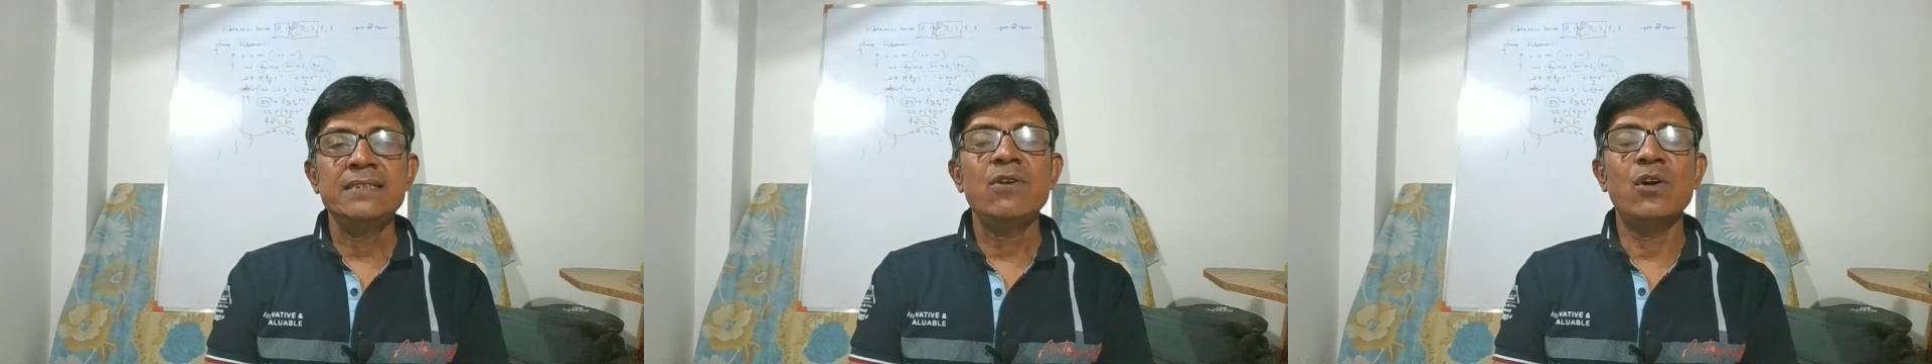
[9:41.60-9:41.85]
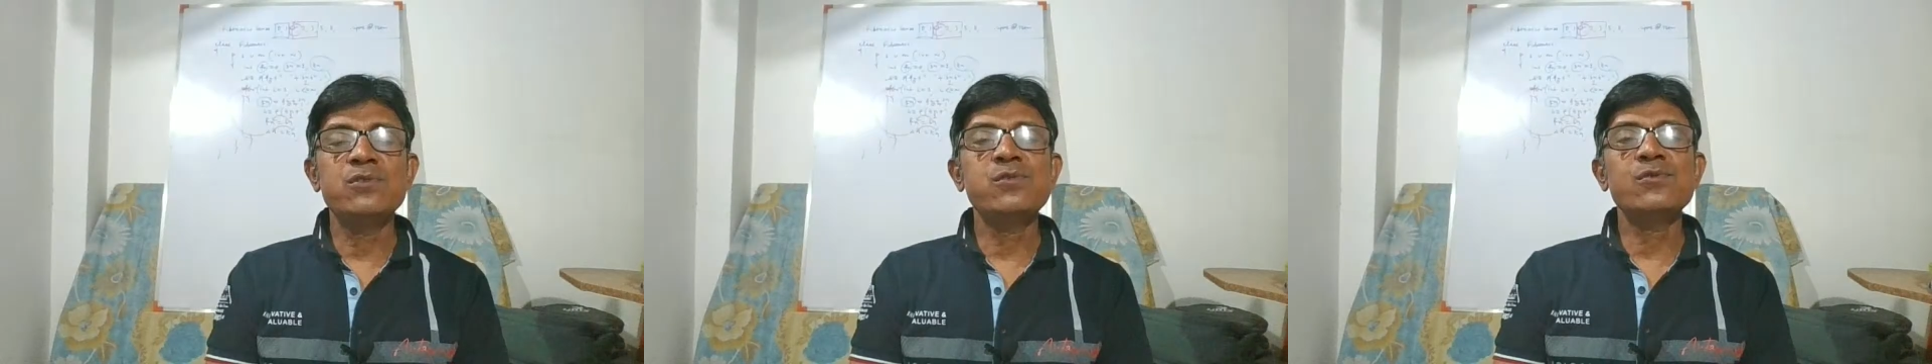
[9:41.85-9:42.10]

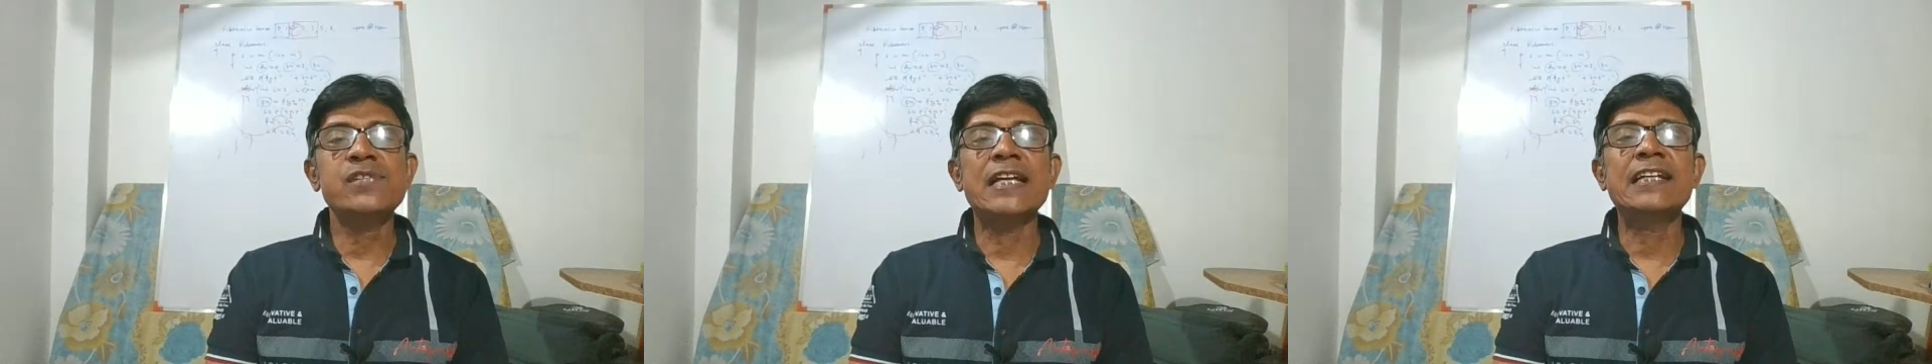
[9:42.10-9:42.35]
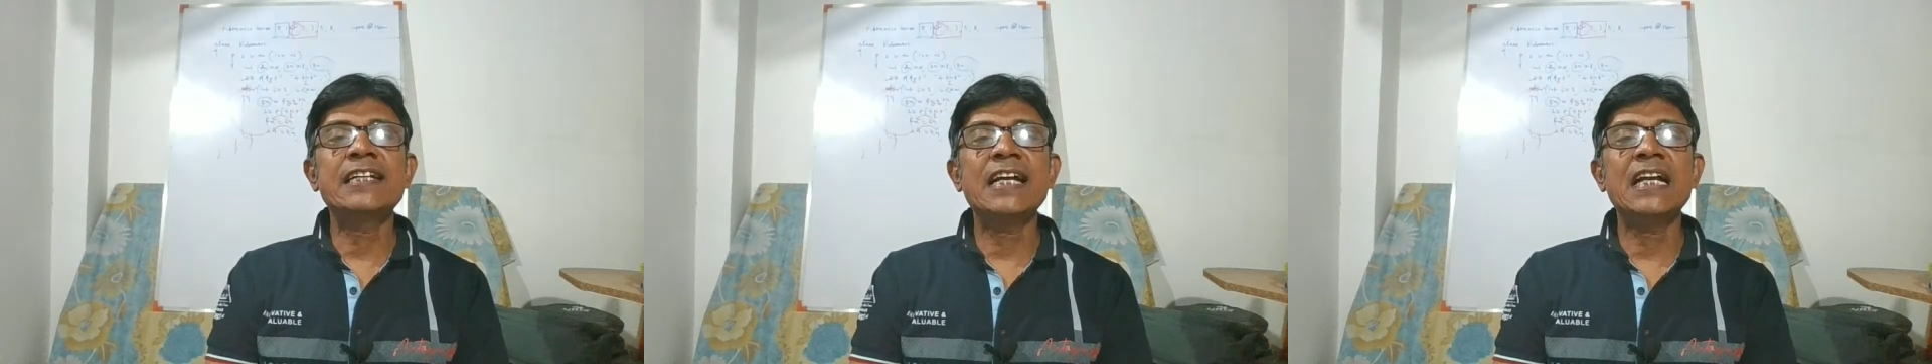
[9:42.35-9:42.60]
Also
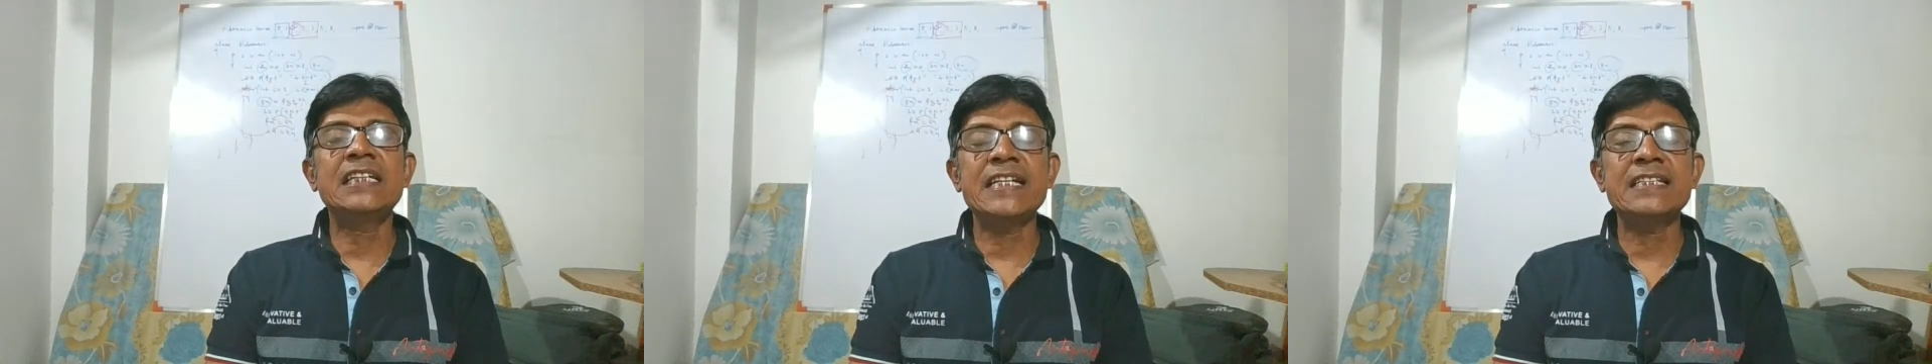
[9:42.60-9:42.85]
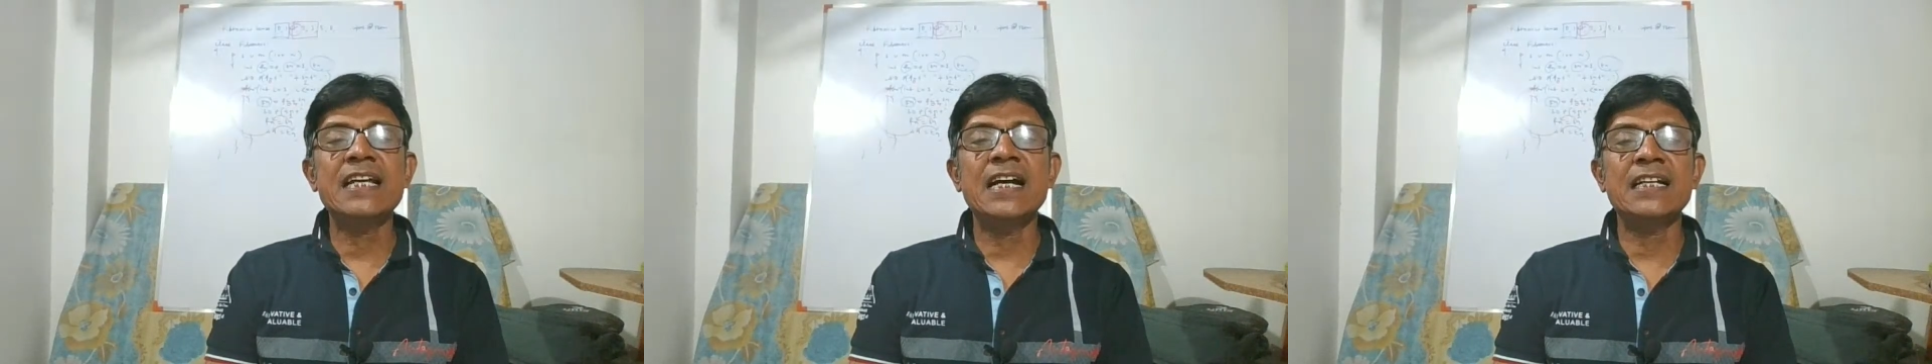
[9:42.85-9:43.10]
Saturday, I'll
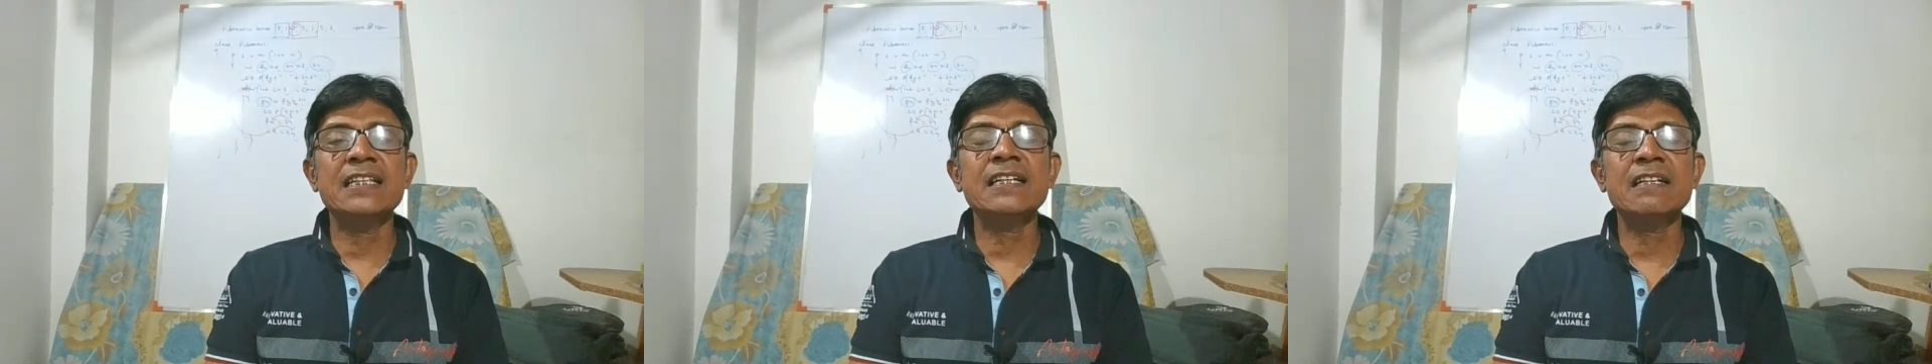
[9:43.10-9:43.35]
take the another